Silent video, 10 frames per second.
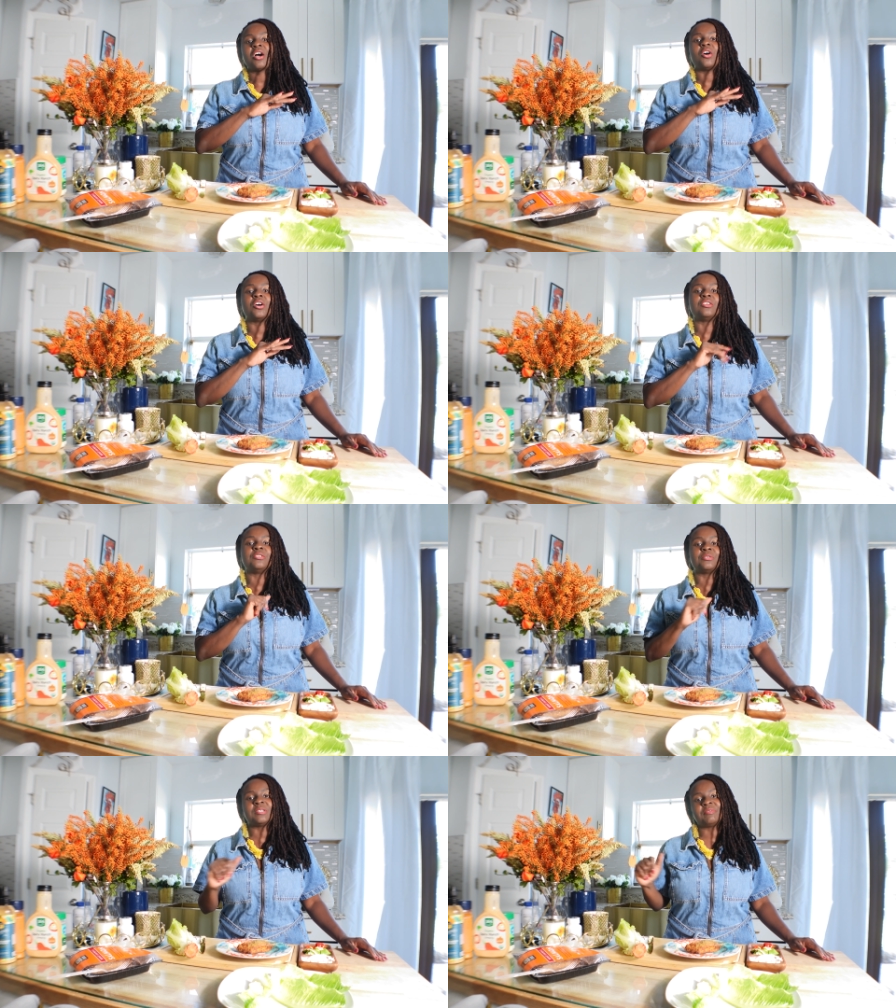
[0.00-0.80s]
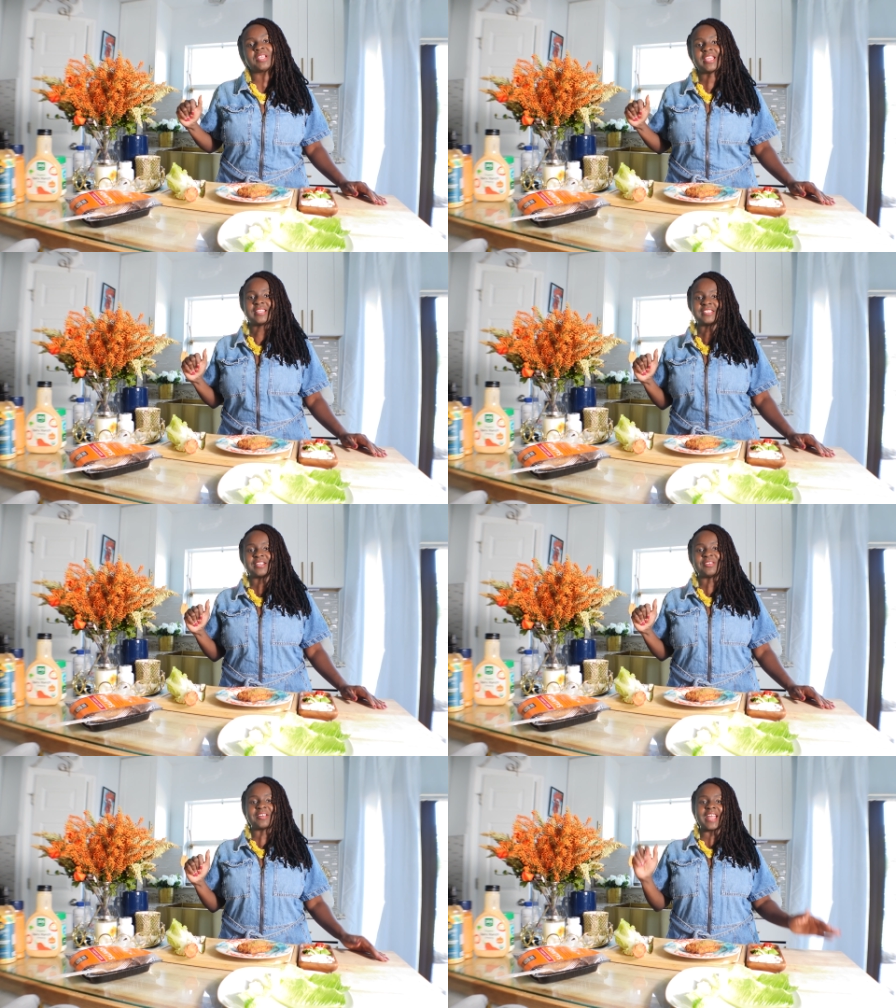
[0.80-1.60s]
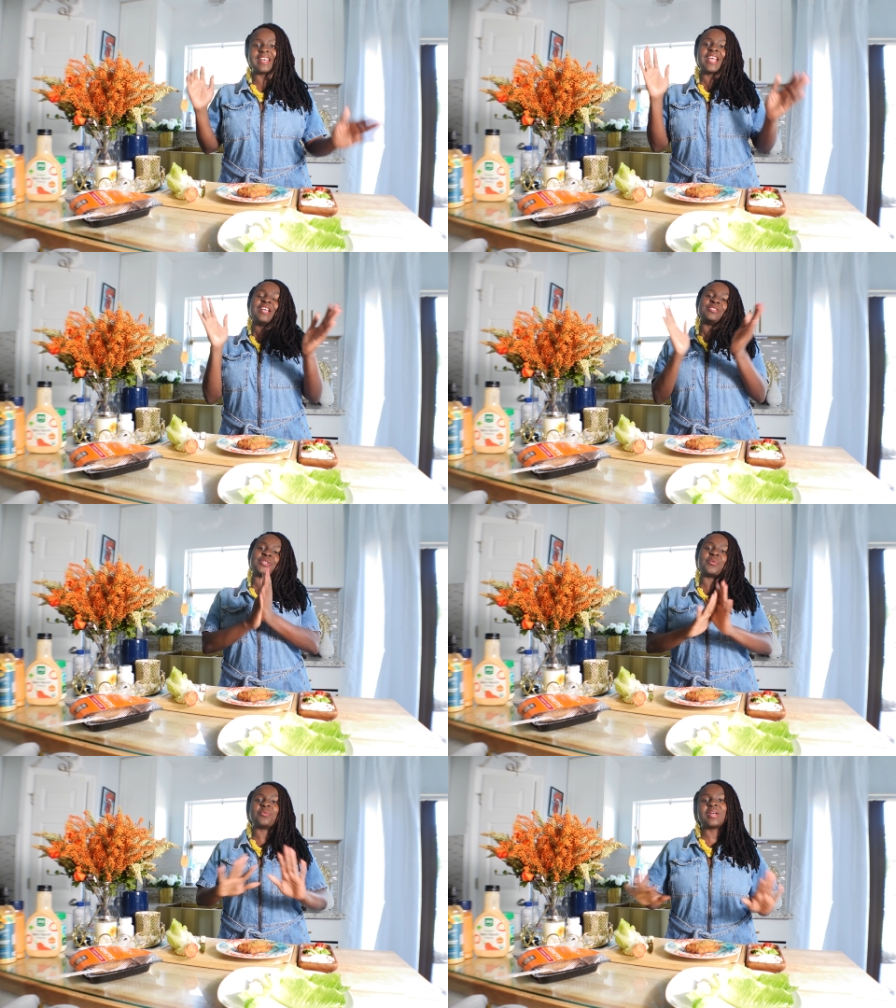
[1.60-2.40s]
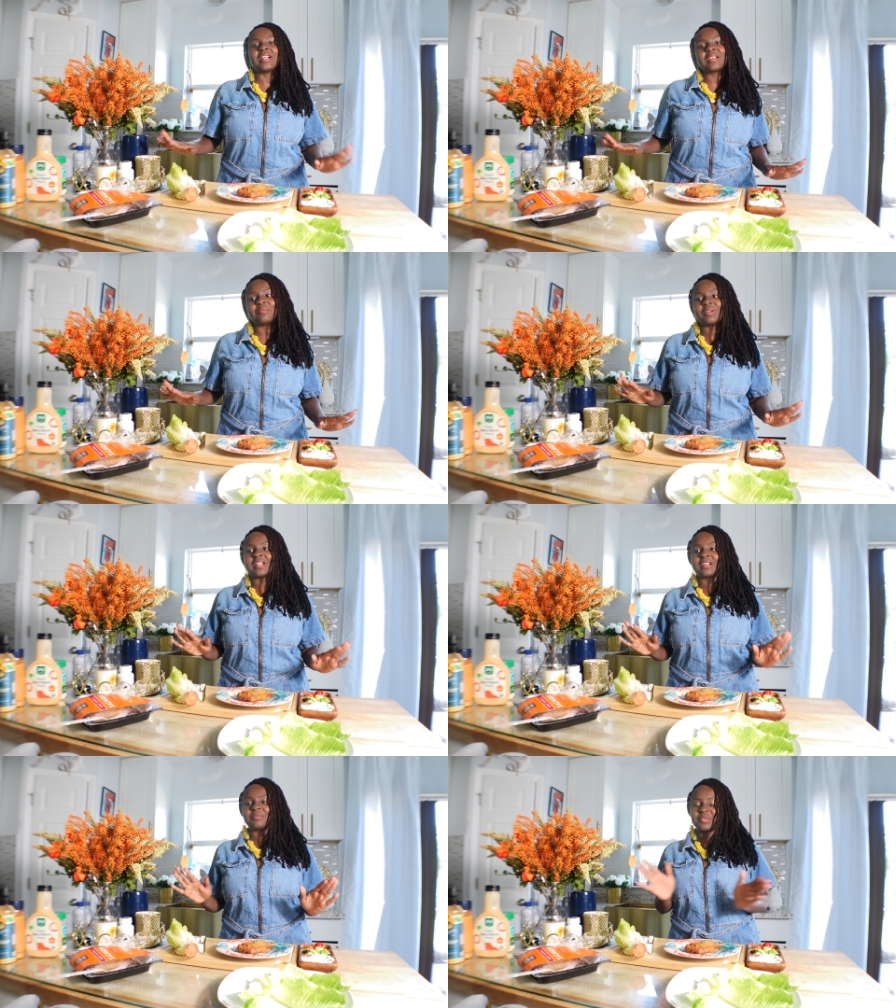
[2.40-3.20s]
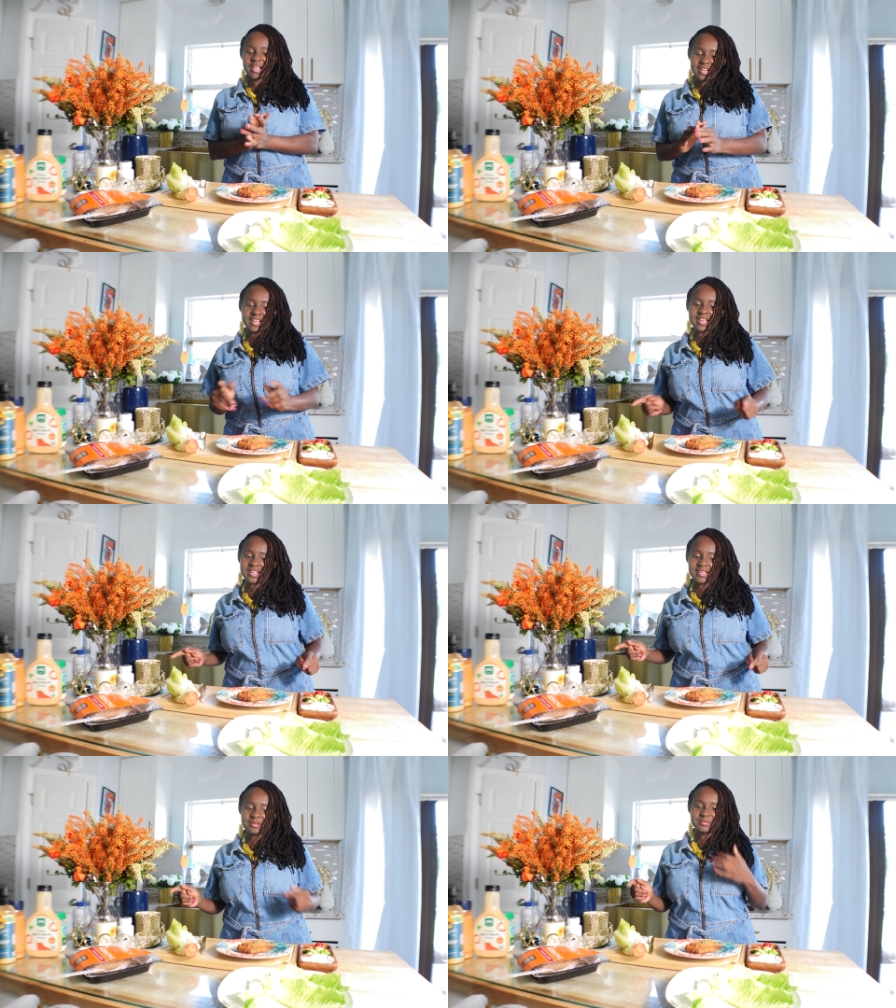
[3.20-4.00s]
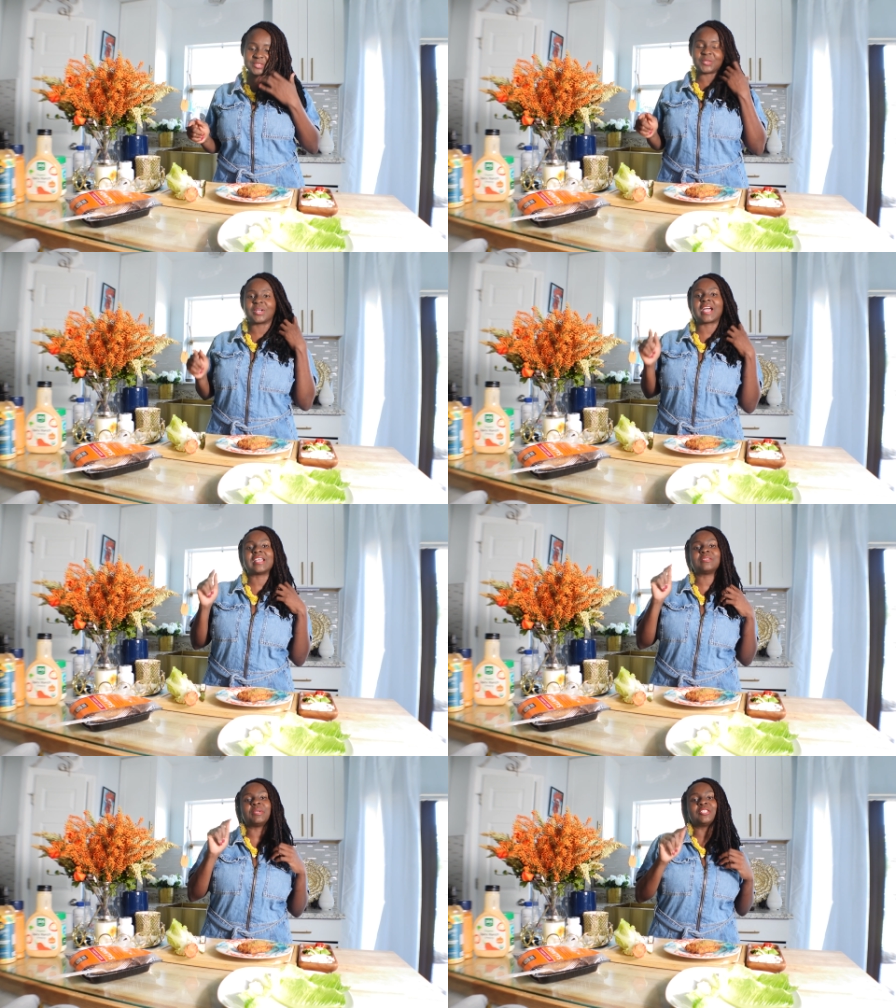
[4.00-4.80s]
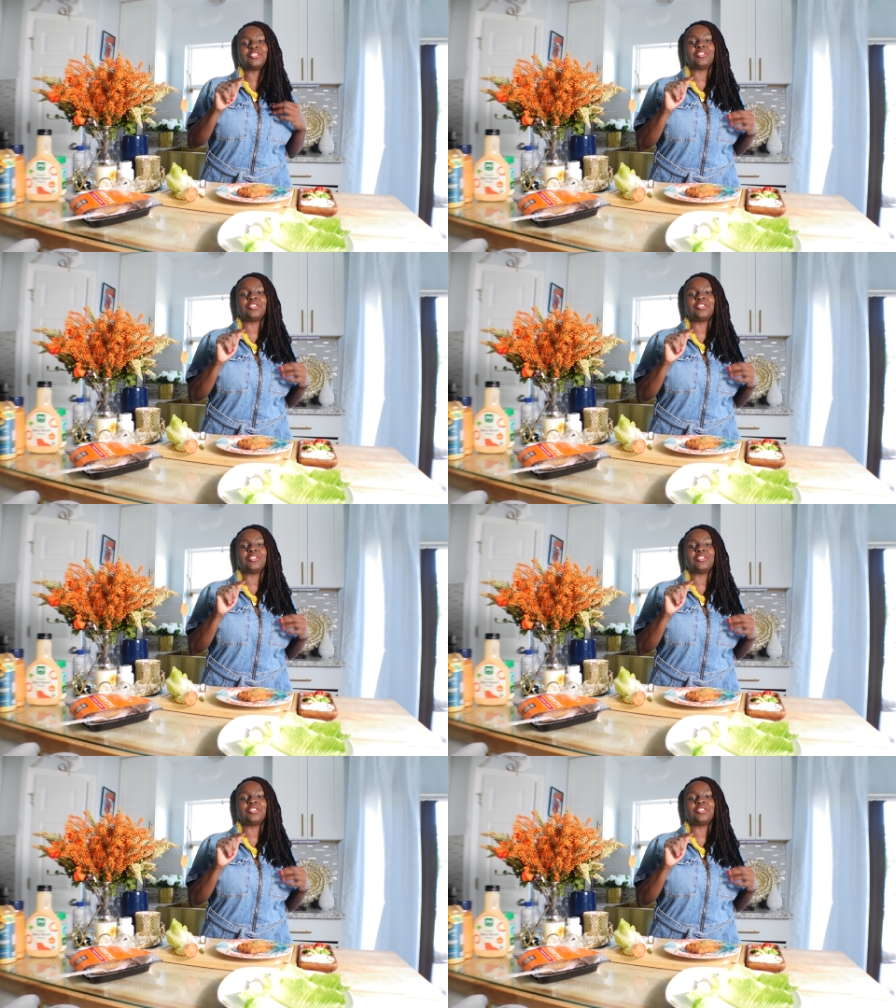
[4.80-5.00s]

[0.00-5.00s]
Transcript: our notification, all right? So welcome, welcome, welcome. So guys, make sure